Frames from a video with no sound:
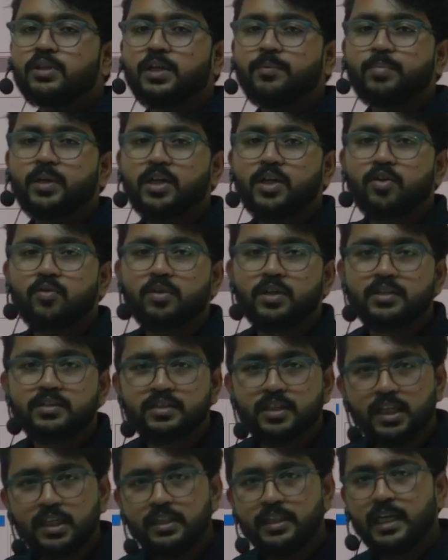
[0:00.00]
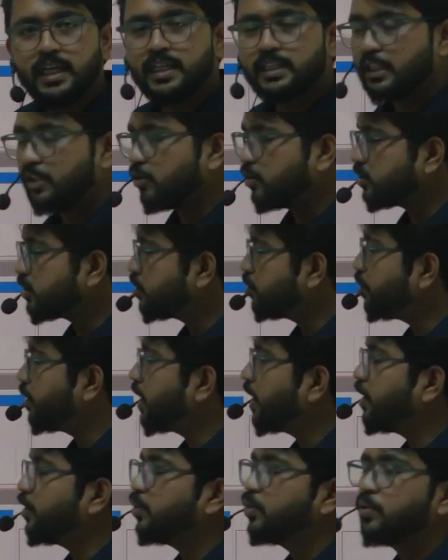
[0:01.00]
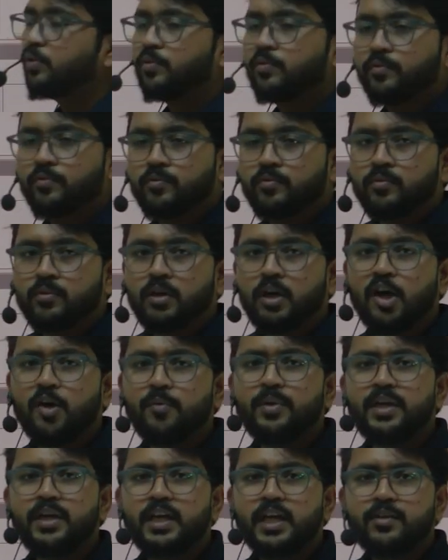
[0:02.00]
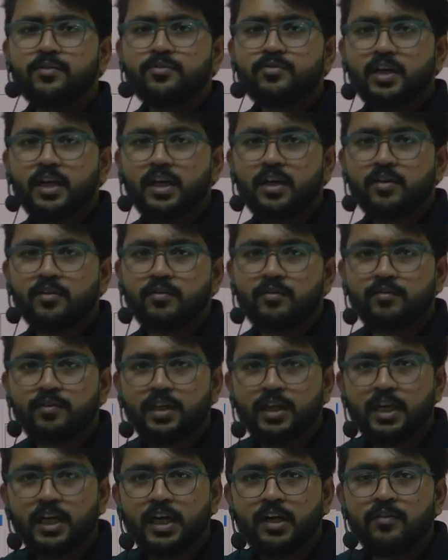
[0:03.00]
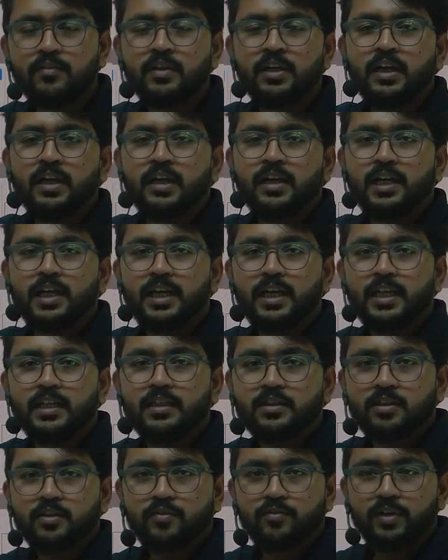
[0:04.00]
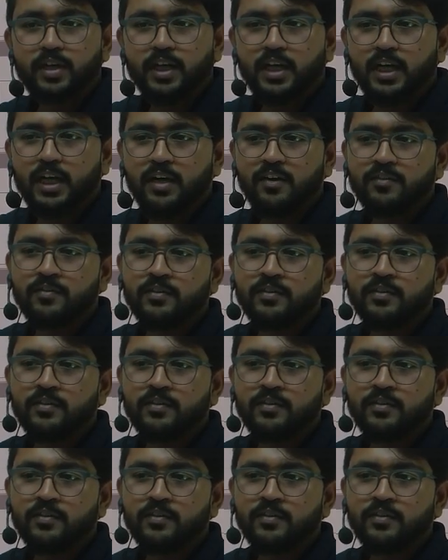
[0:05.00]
particular cell, that thing also you can do. How many types we have? We have length. We have